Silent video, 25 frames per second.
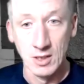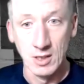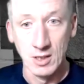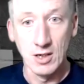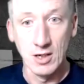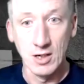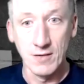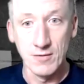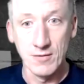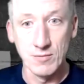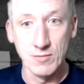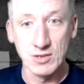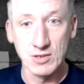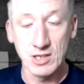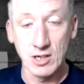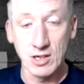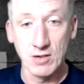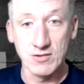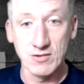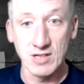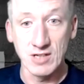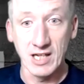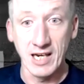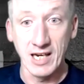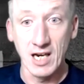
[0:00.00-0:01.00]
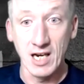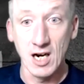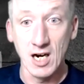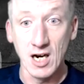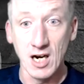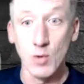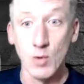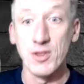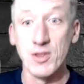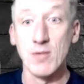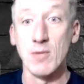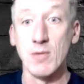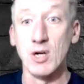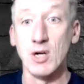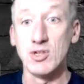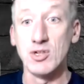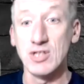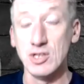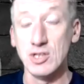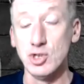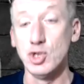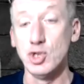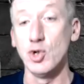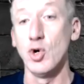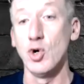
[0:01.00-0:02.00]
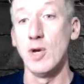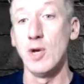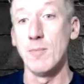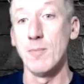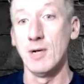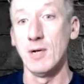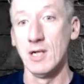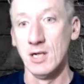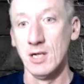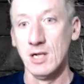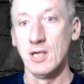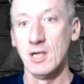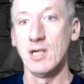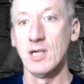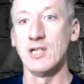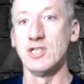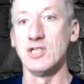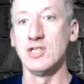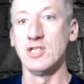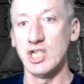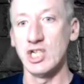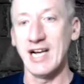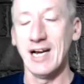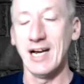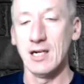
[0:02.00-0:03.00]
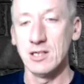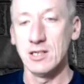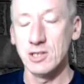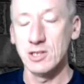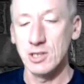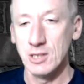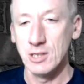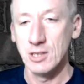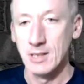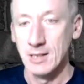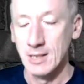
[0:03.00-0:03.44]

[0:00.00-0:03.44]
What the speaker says: of themselves that they are with the most enjoyment and challenge.